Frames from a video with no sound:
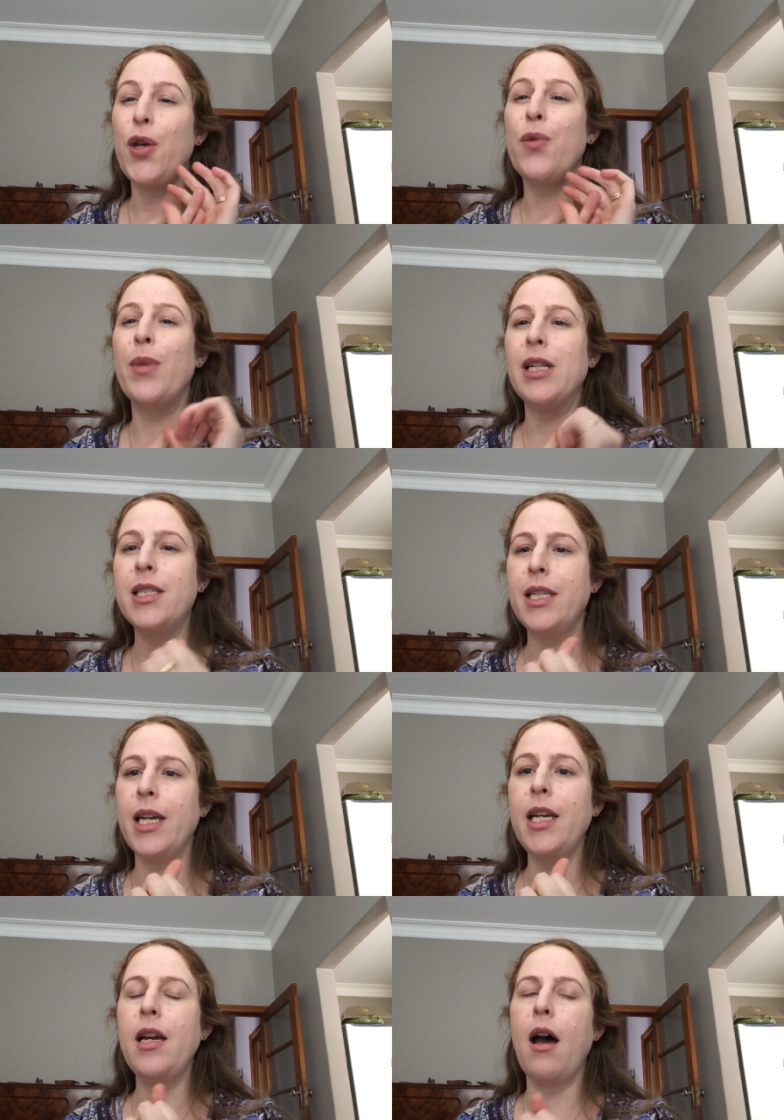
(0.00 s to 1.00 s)

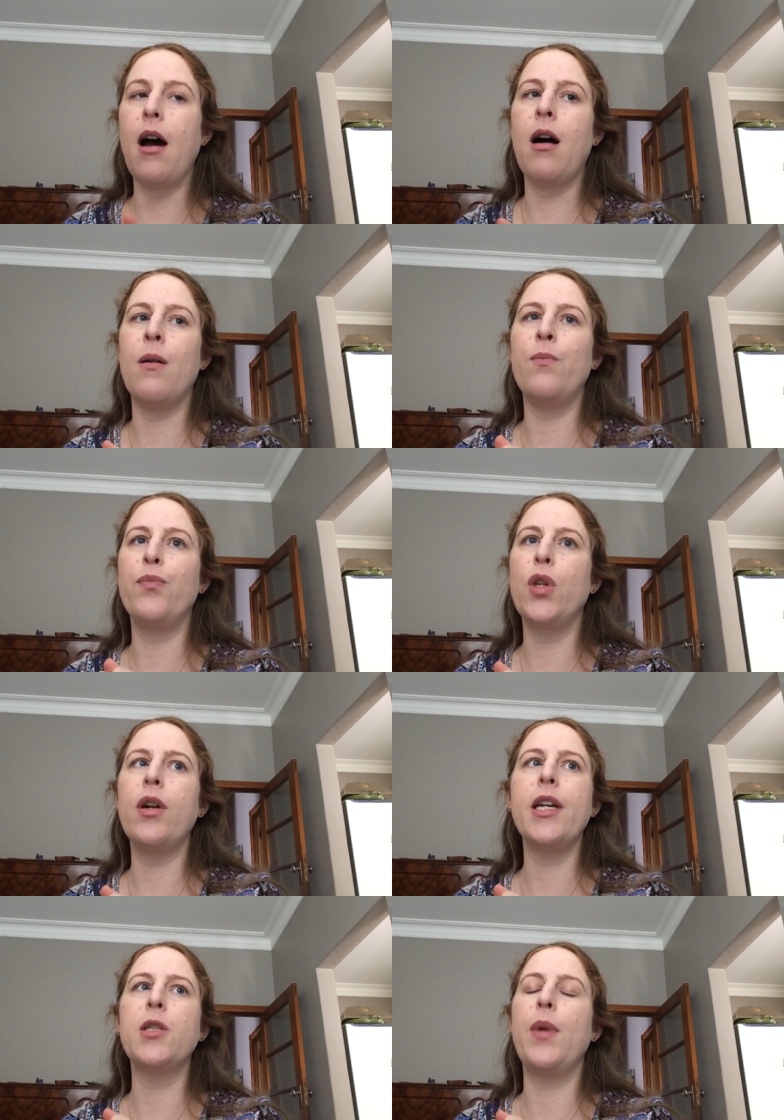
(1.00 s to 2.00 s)
humility, um,
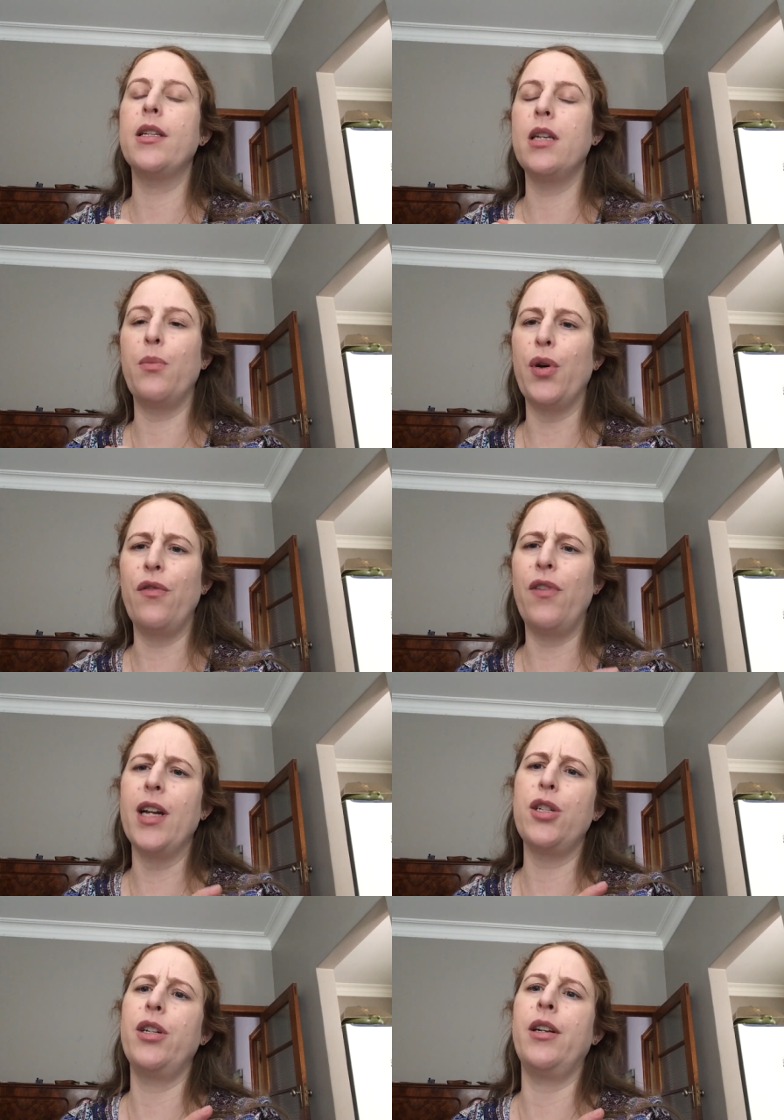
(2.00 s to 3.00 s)
not expecting
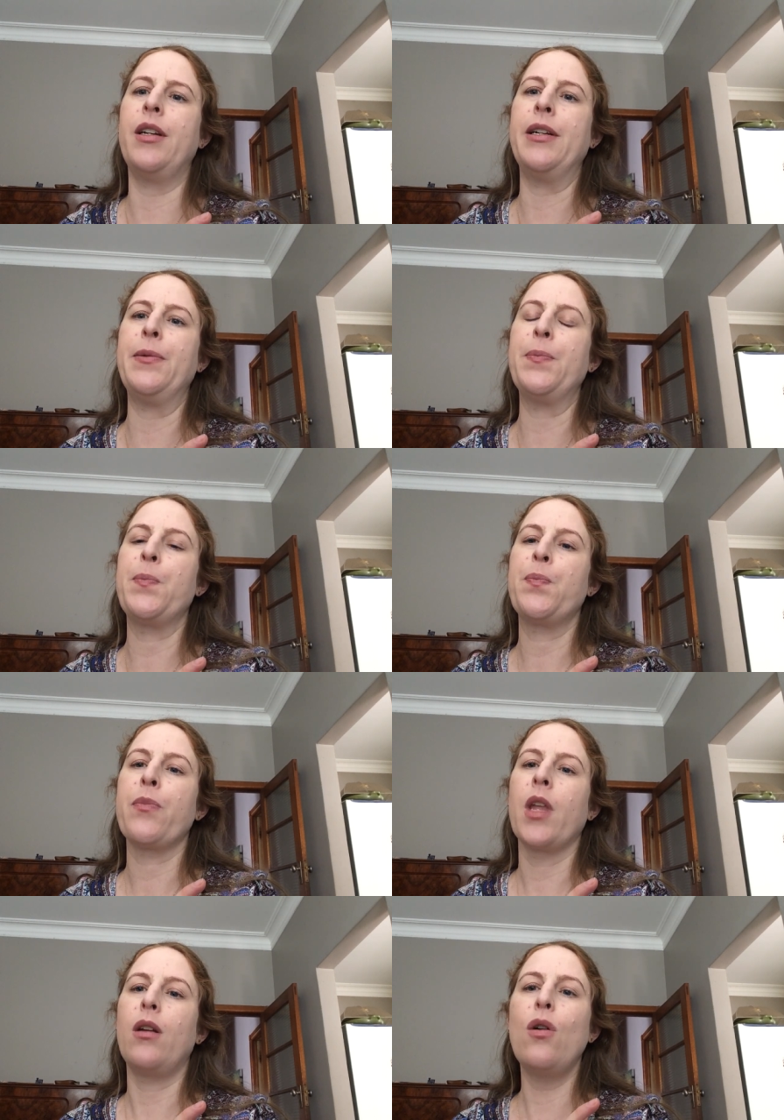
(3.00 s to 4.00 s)
perfection and
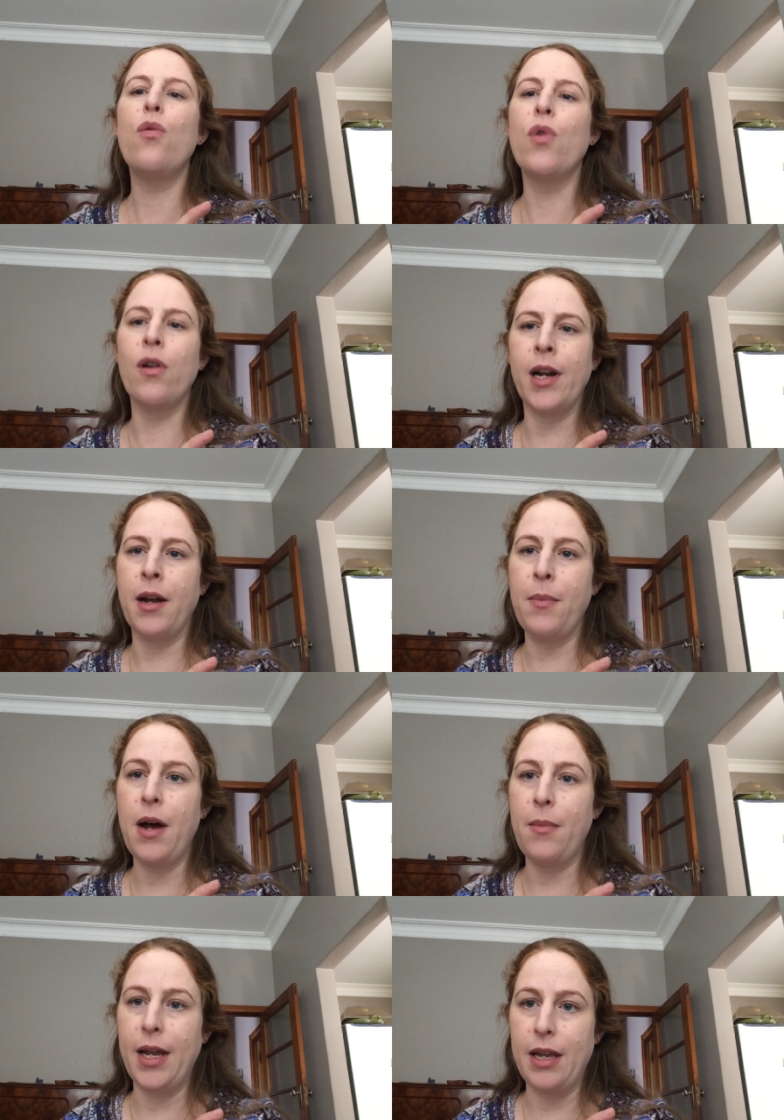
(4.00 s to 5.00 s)
not worrying
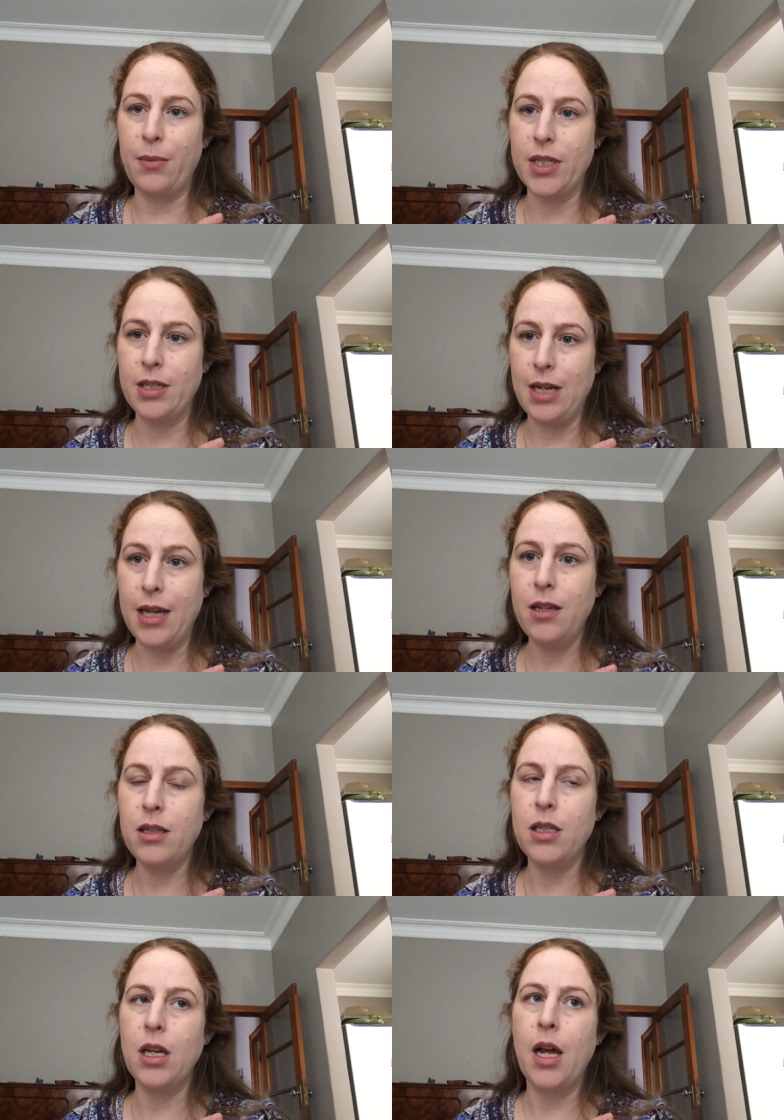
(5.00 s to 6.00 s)
about making
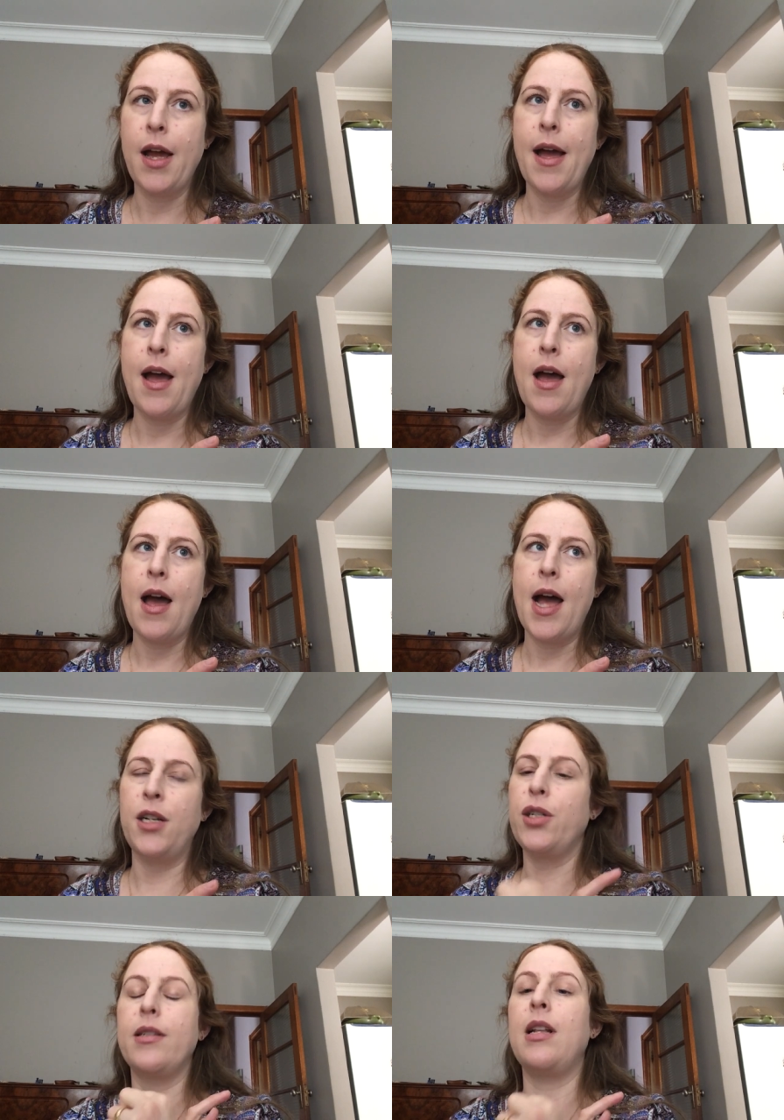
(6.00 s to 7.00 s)
mistakes,
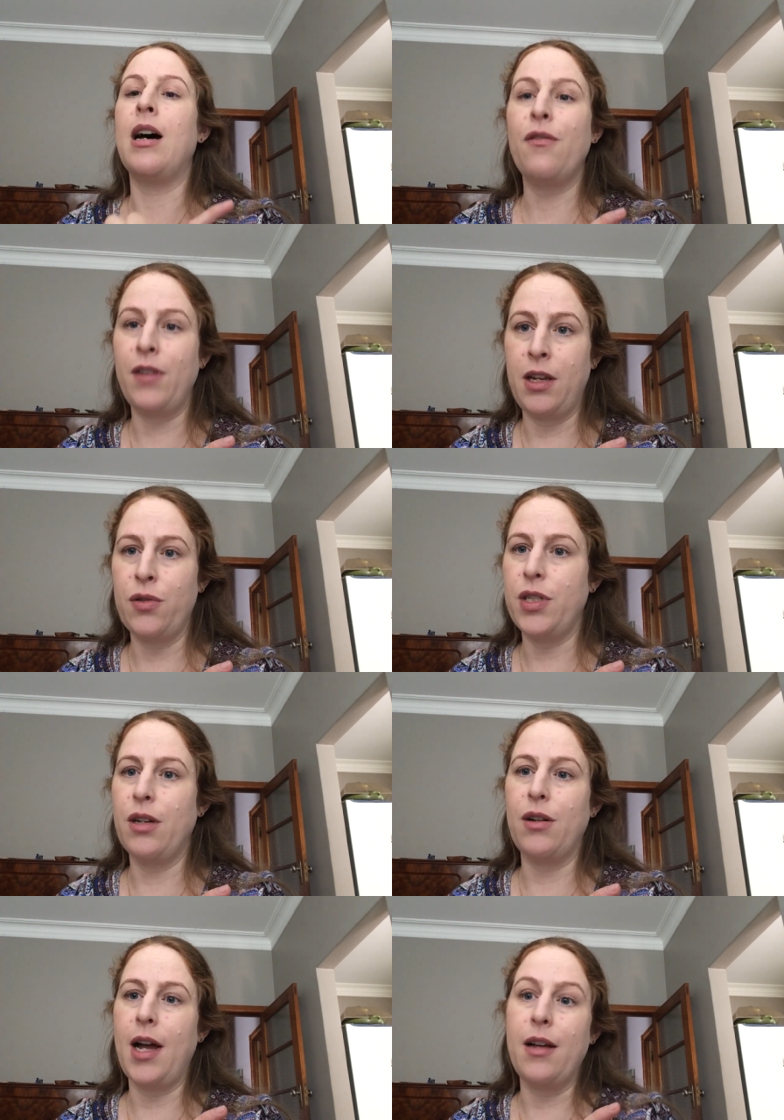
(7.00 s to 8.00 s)
and just laughing
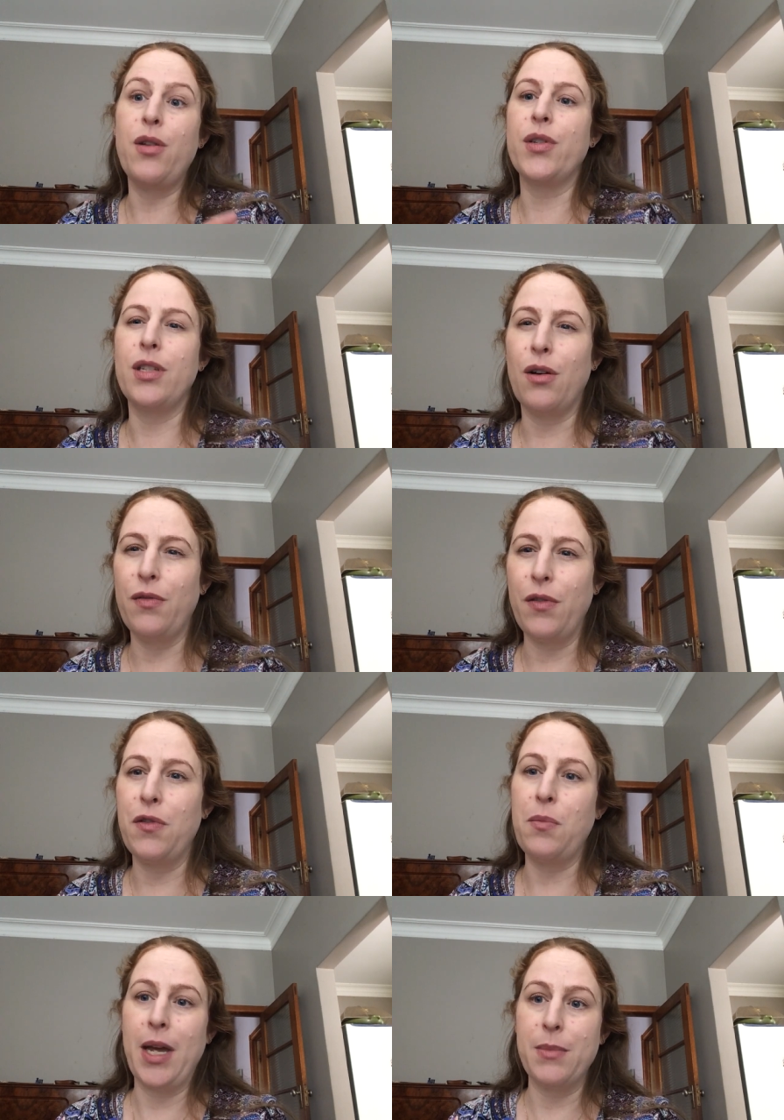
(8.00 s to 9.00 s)
yourself at yourself
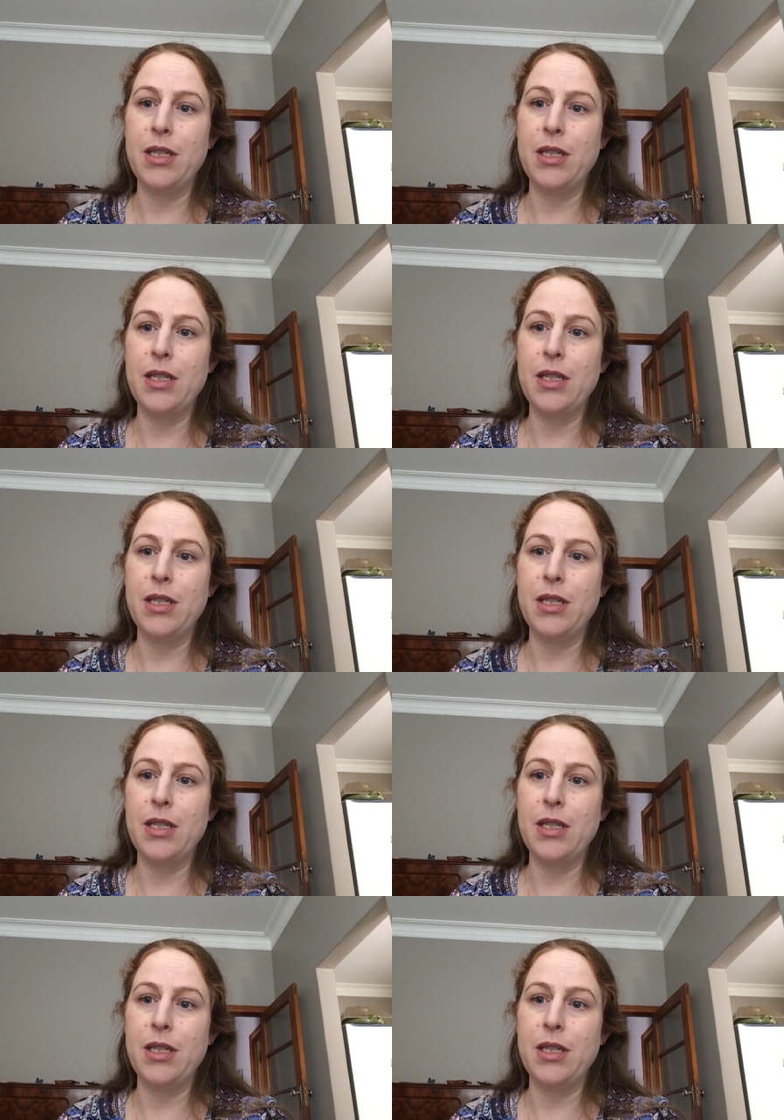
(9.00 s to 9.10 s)
if you make